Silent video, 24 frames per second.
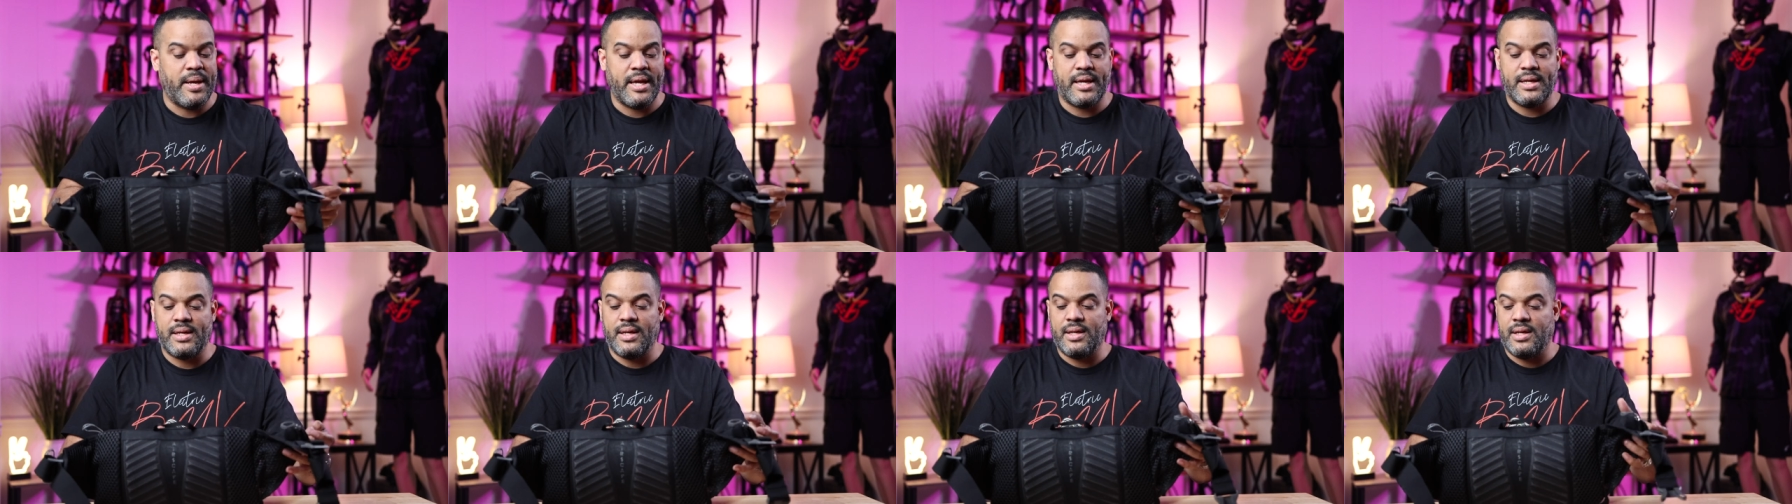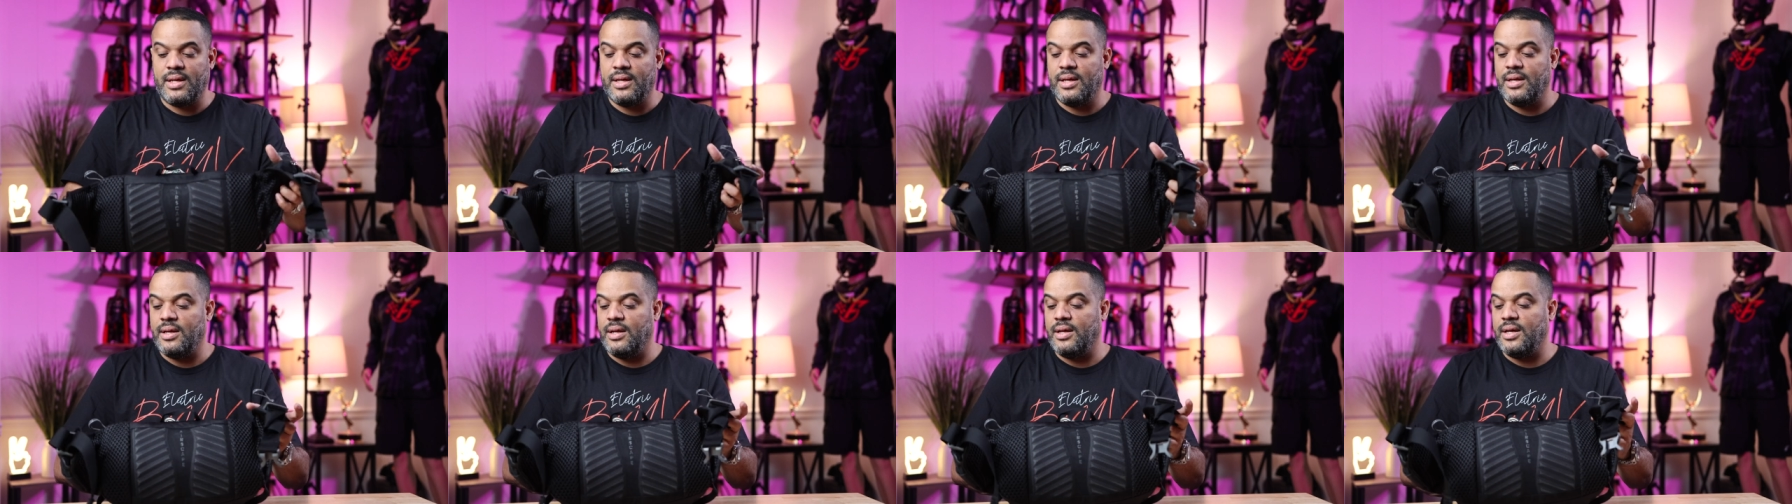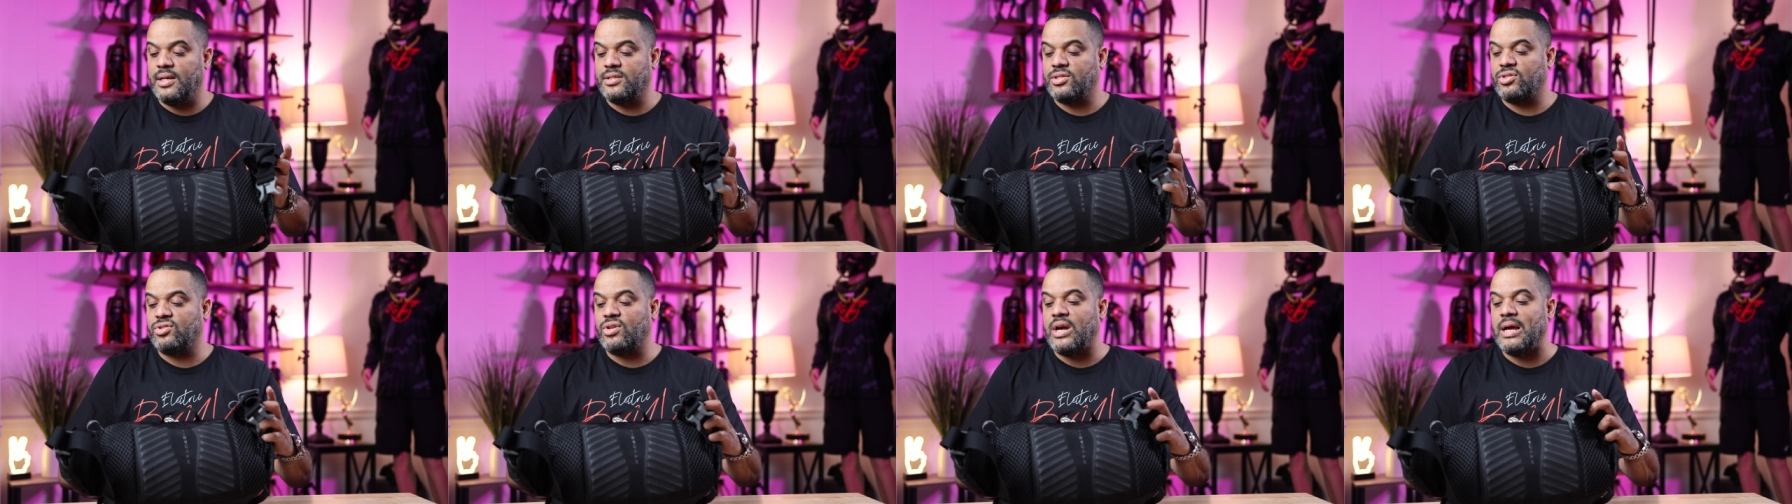big
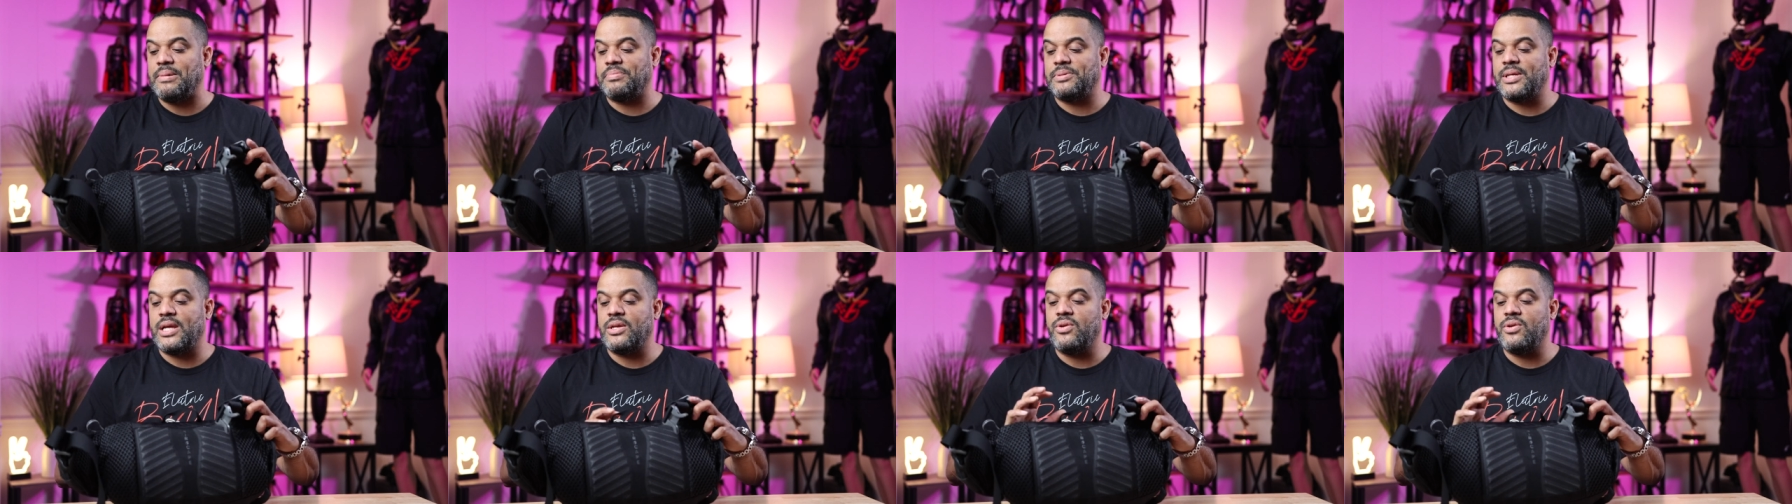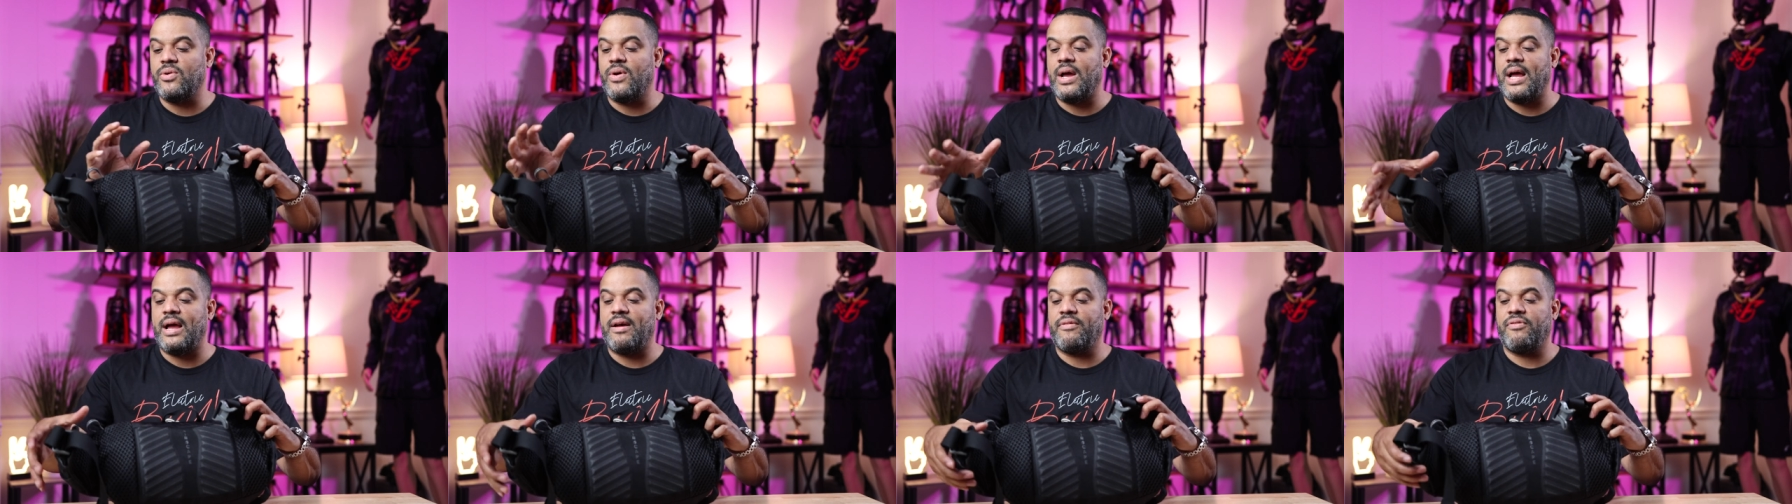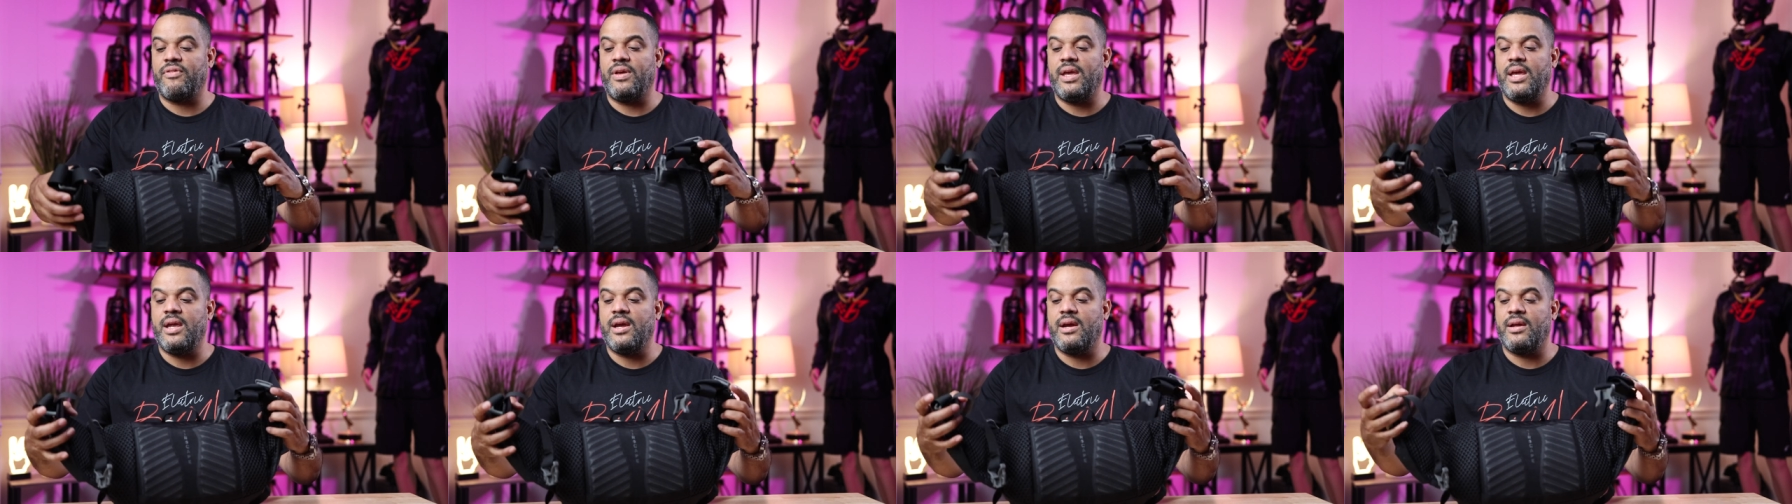uh, straps that you have
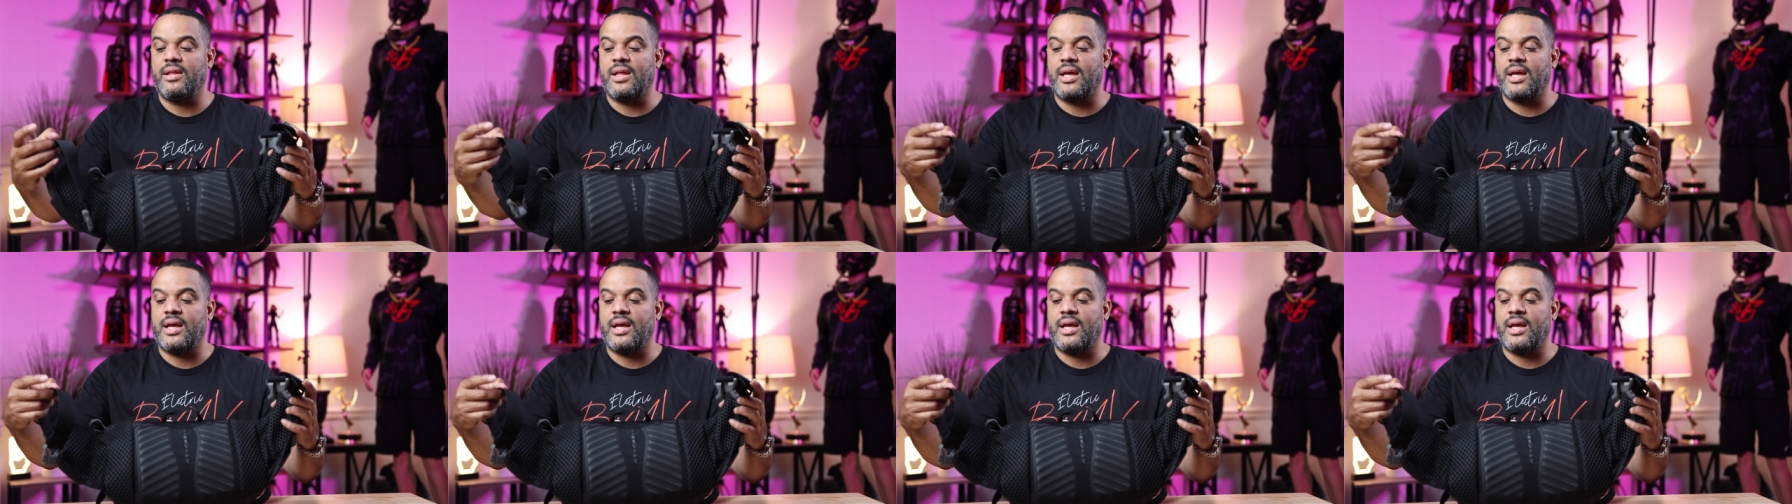here